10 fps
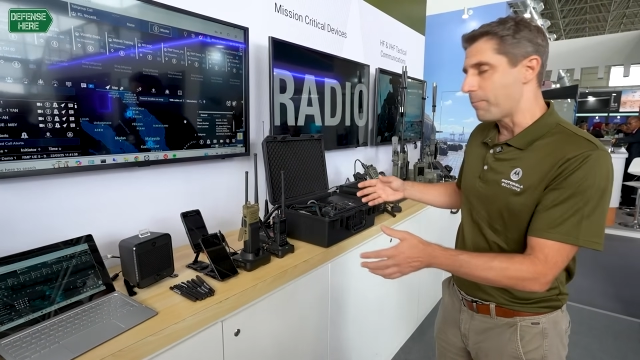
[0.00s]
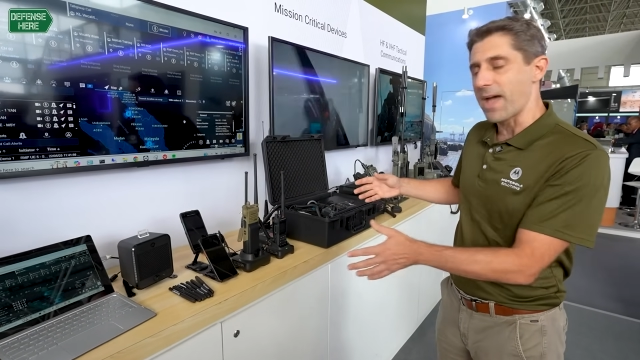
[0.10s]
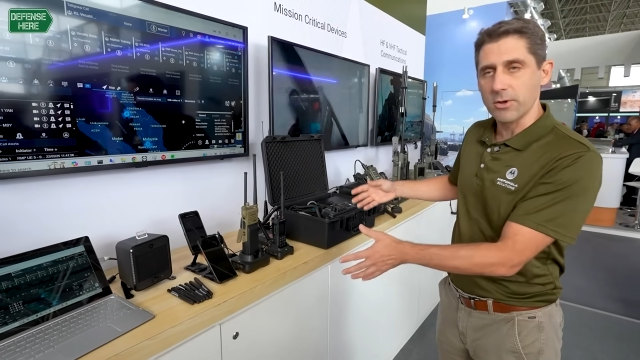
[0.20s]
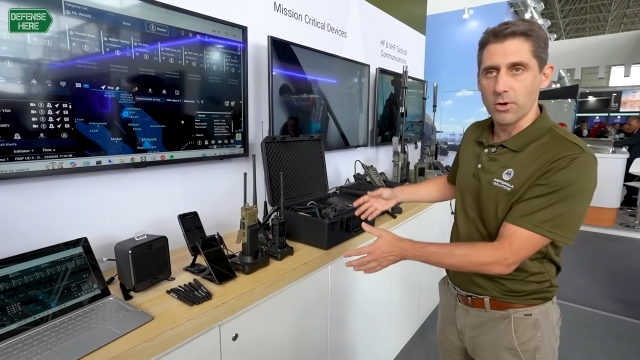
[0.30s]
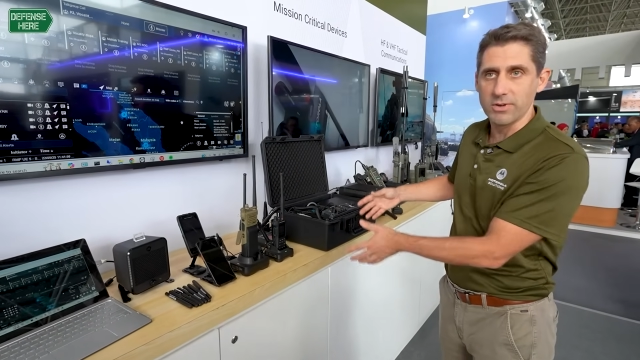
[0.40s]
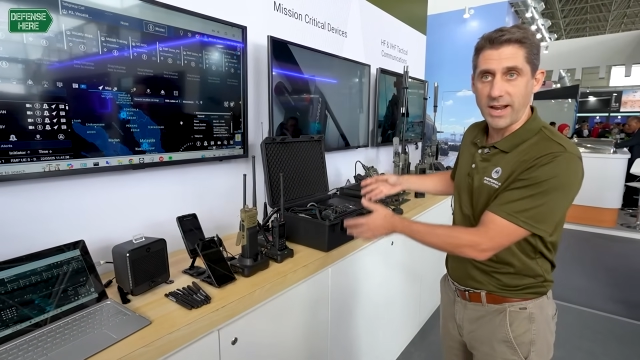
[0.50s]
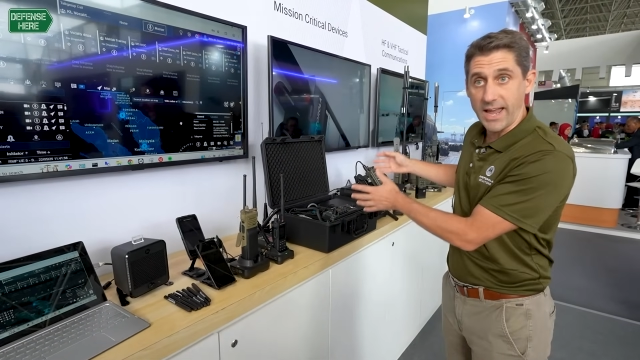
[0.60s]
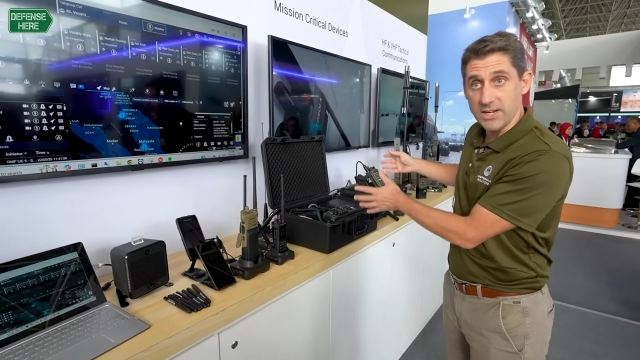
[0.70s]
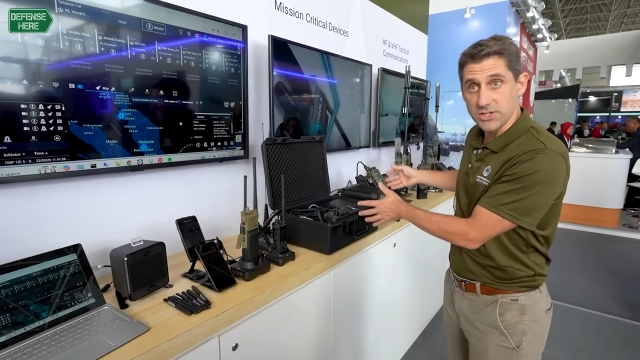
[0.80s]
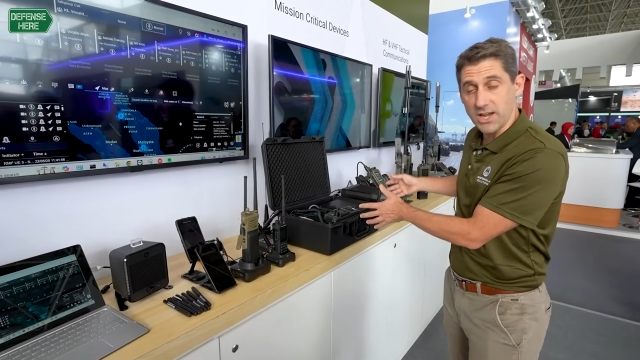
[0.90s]
back over to
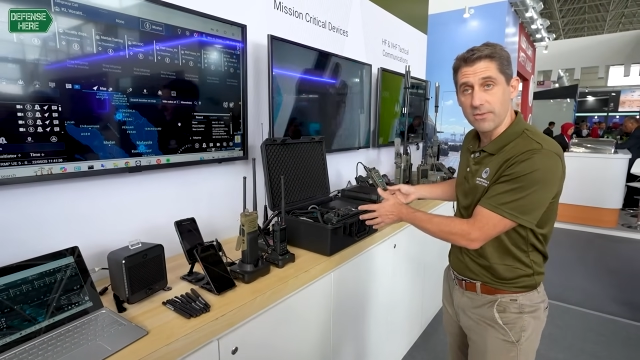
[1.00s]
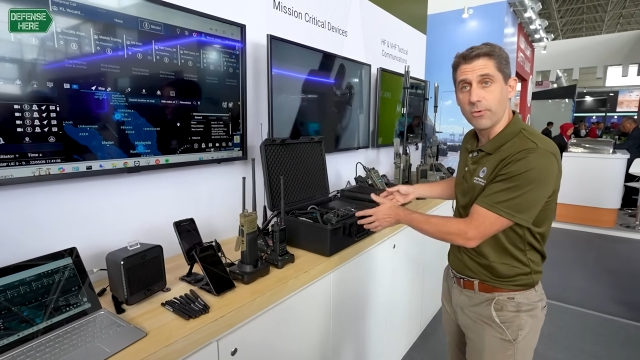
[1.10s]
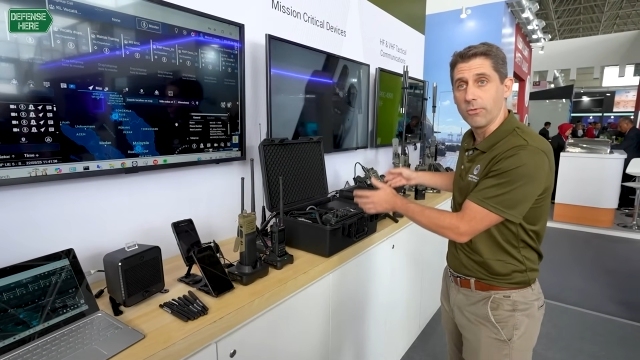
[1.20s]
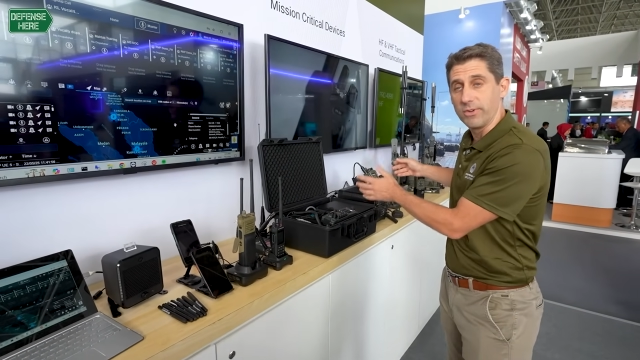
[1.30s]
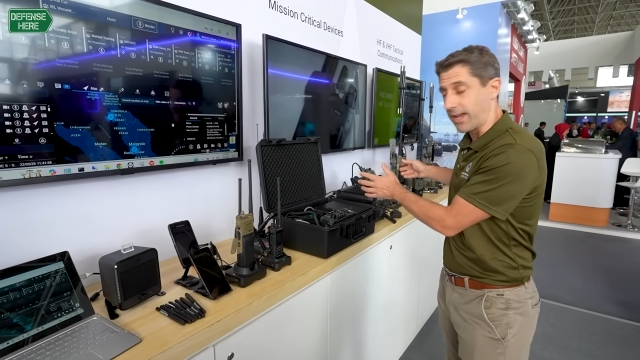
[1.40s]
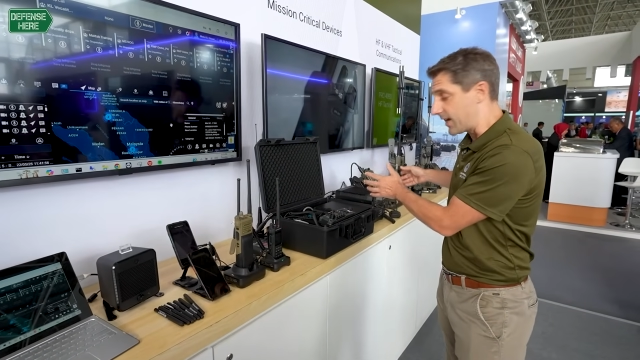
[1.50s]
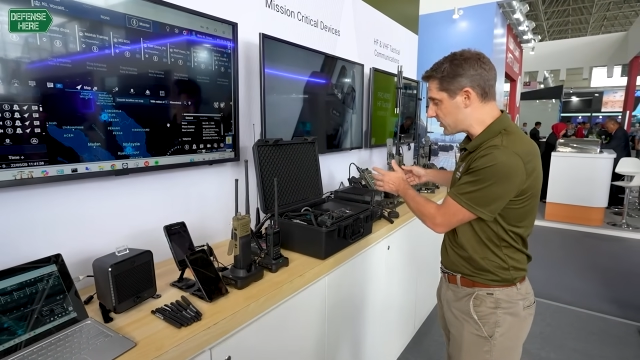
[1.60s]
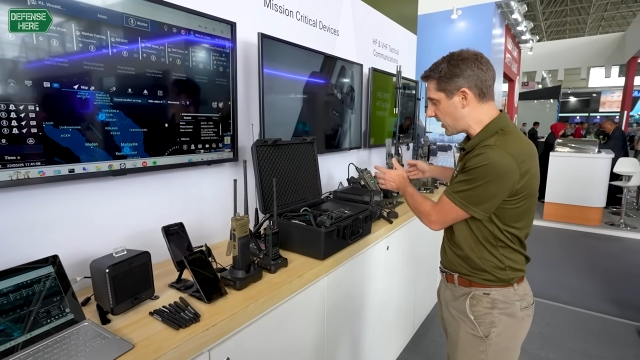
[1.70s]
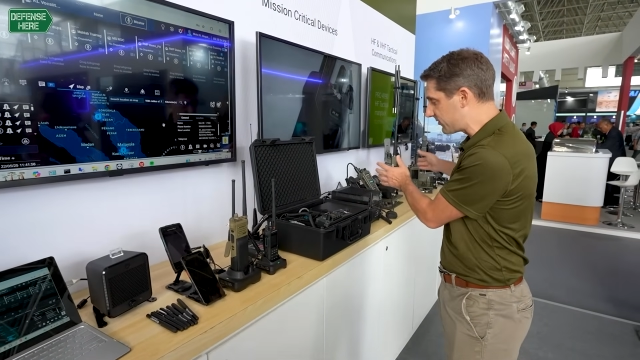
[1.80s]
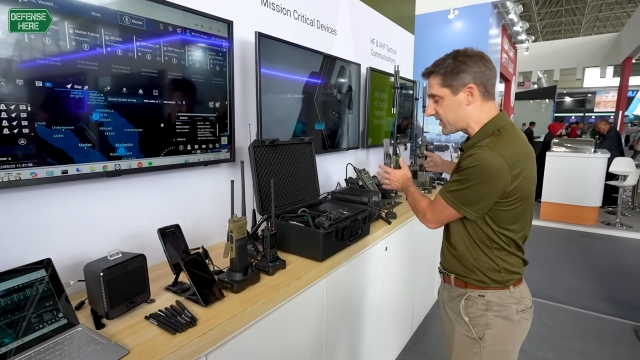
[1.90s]
HF or
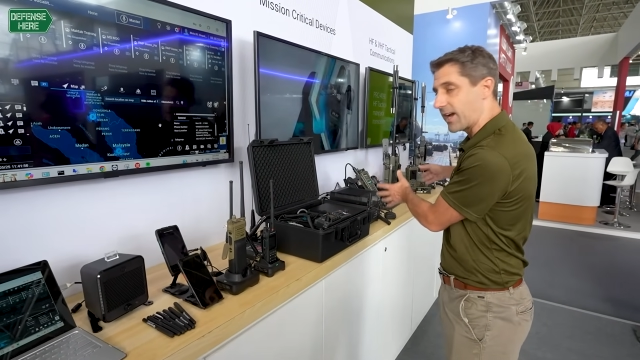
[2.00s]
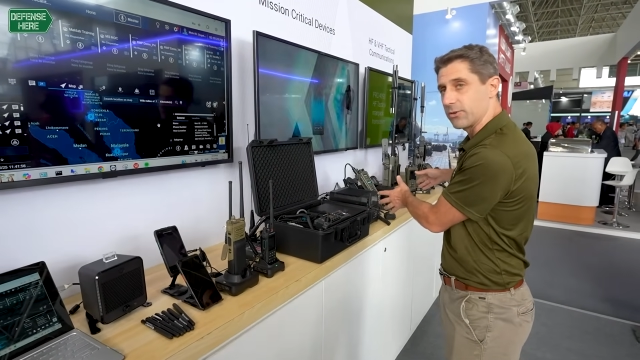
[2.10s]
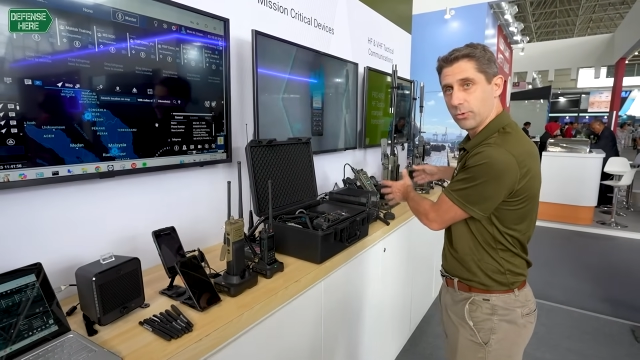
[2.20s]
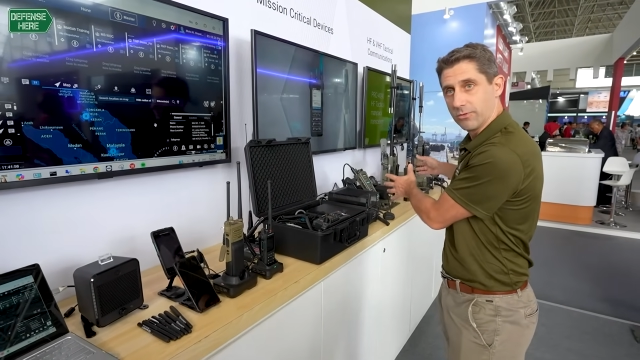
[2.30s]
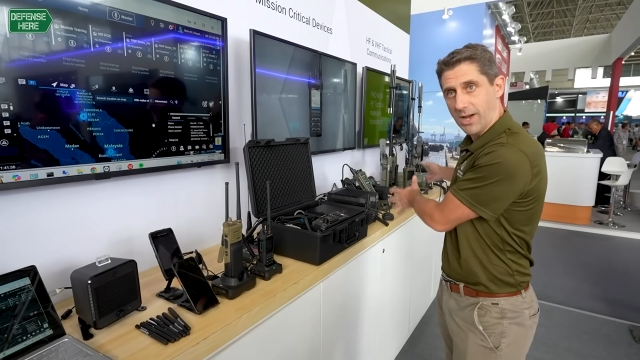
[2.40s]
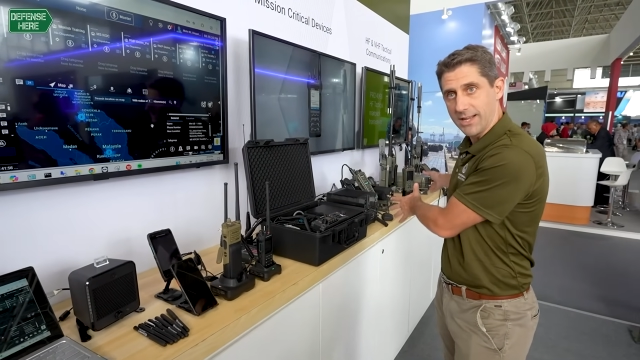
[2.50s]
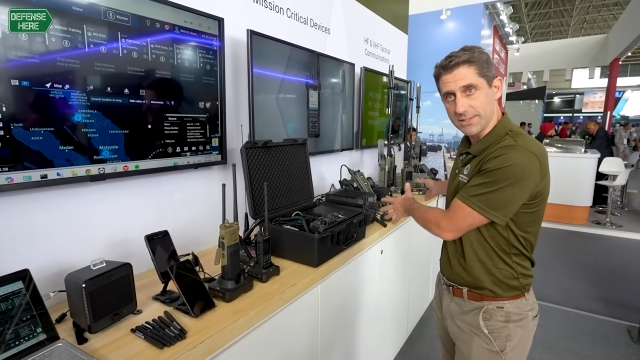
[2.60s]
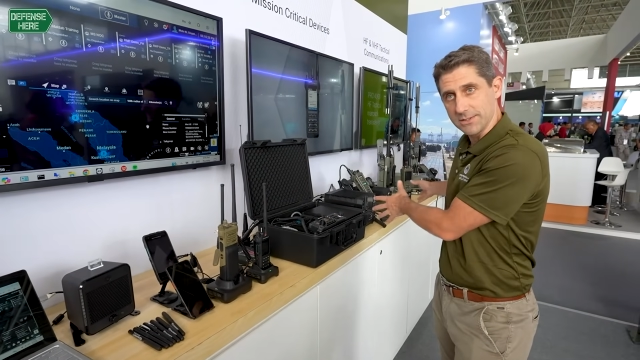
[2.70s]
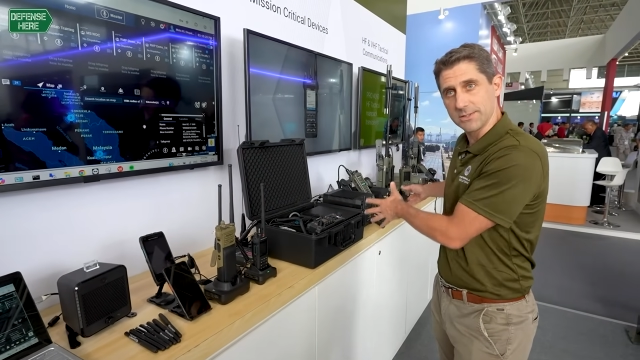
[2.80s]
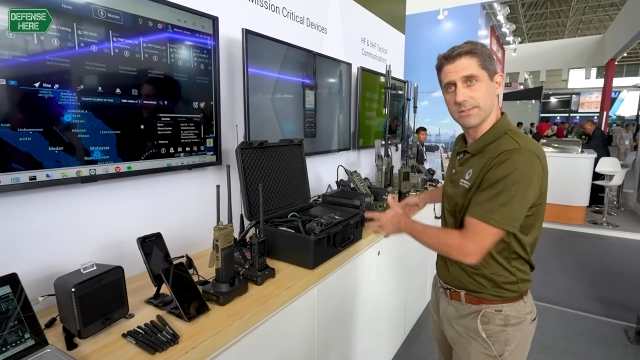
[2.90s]
VHF tactical
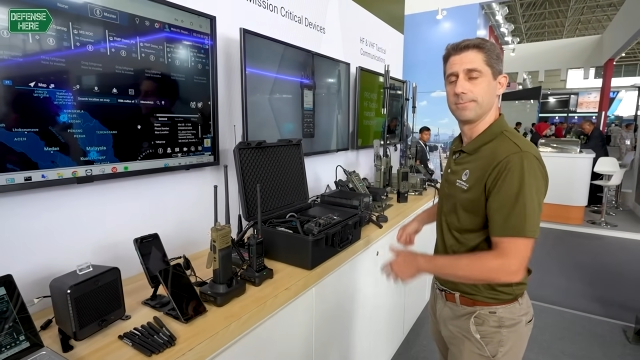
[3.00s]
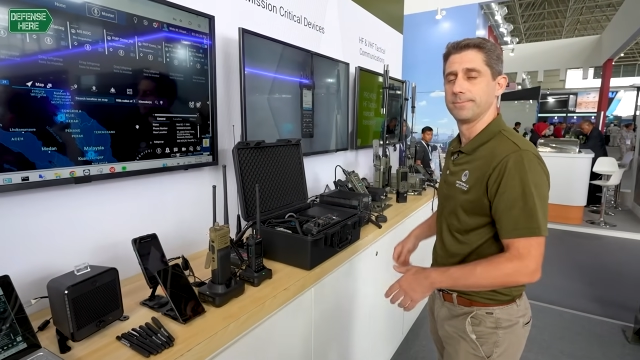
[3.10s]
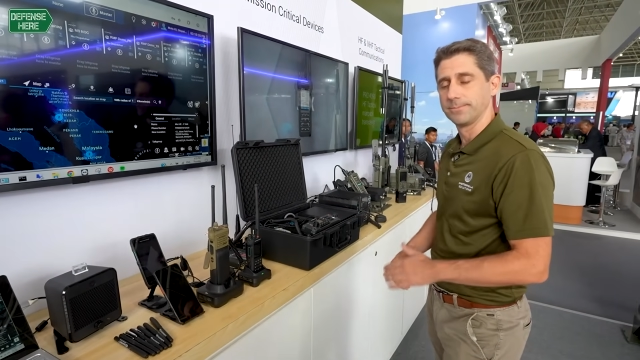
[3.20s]
devices.